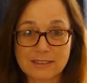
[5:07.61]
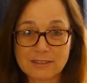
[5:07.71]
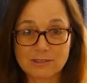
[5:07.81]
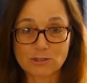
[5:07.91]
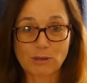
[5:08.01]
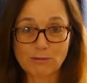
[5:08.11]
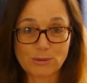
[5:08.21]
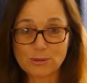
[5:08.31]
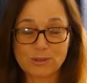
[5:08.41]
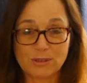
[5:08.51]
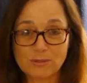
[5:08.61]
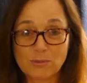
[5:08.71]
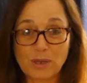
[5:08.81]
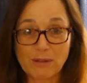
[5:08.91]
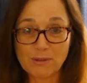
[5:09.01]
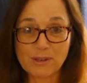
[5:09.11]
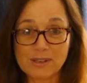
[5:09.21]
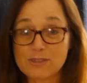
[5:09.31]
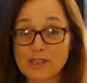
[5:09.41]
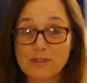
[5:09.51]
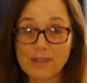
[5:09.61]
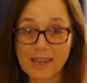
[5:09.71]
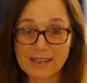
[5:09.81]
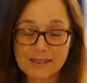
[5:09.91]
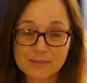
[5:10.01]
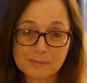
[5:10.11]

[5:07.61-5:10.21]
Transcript: and truffles and whatever it is that you like.